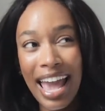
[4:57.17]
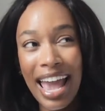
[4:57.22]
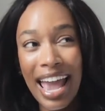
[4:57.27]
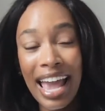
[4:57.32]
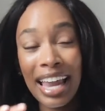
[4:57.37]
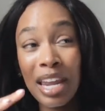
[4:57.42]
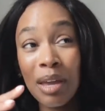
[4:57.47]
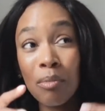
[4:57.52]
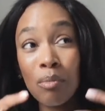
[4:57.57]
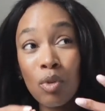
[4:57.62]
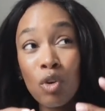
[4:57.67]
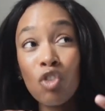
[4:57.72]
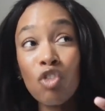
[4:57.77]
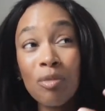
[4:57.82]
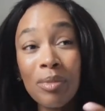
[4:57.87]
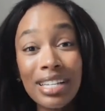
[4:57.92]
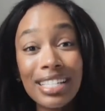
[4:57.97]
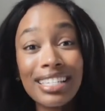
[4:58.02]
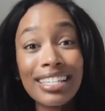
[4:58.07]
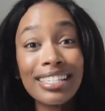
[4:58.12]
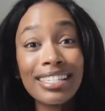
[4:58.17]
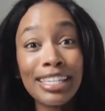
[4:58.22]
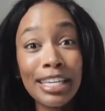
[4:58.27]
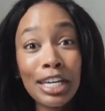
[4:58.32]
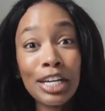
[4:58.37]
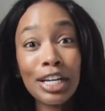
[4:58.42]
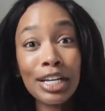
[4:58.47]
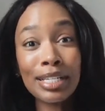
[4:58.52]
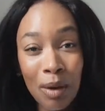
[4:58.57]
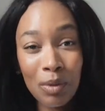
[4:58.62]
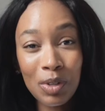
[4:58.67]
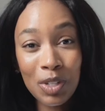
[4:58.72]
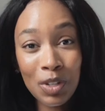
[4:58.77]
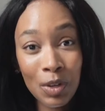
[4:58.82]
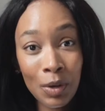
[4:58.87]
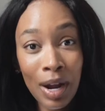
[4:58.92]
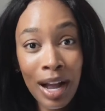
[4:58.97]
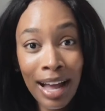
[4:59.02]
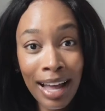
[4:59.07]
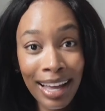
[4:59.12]
and it moved me to tears. I was
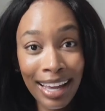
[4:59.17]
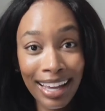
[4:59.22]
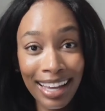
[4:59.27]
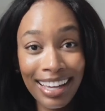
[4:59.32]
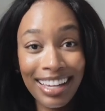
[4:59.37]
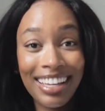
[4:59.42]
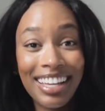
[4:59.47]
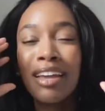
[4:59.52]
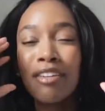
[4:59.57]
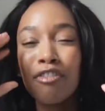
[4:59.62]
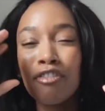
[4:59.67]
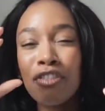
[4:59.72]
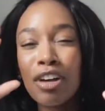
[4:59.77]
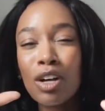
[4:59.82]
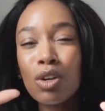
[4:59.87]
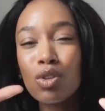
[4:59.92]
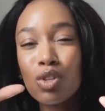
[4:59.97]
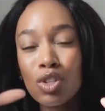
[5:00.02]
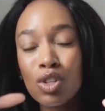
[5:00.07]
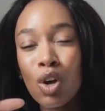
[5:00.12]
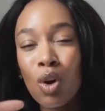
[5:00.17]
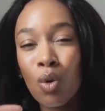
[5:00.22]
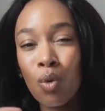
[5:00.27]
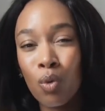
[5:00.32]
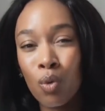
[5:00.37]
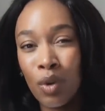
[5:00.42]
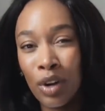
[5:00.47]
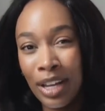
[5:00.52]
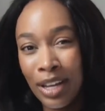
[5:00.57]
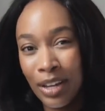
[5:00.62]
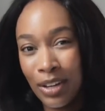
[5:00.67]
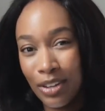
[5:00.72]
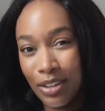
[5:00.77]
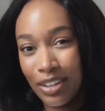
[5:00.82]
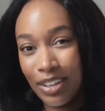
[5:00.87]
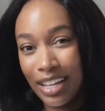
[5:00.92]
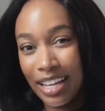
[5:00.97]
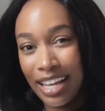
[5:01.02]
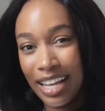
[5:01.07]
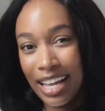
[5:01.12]
crying. It felt so
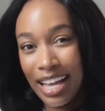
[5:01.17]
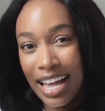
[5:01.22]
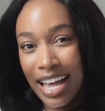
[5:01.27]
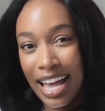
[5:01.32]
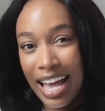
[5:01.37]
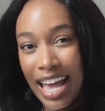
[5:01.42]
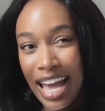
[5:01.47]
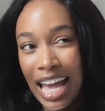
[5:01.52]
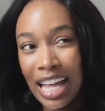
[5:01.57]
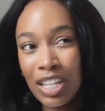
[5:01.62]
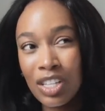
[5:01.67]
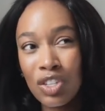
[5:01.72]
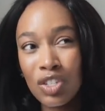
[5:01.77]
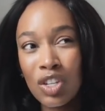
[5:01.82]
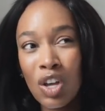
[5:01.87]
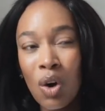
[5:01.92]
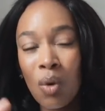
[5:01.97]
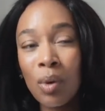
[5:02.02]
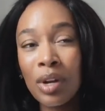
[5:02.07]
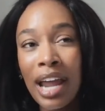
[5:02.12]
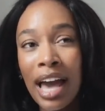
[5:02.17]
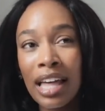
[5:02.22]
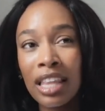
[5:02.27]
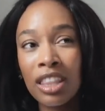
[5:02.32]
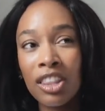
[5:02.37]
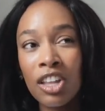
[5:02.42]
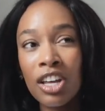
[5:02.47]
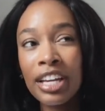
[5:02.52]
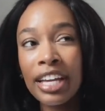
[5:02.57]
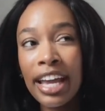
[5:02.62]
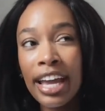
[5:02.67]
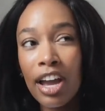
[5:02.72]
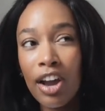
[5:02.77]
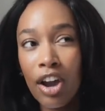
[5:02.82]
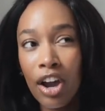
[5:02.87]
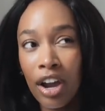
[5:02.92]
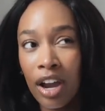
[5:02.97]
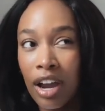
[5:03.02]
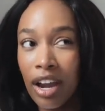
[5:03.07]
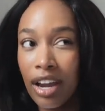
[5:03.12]
real. And so when I look
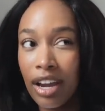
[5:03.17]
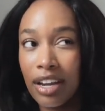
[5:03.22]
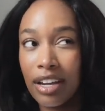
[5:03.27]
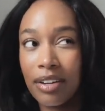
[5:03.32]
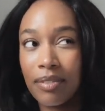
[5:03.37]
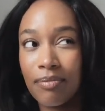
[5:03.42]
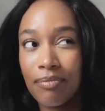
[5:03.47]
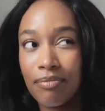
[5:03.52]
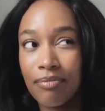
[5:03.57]
at her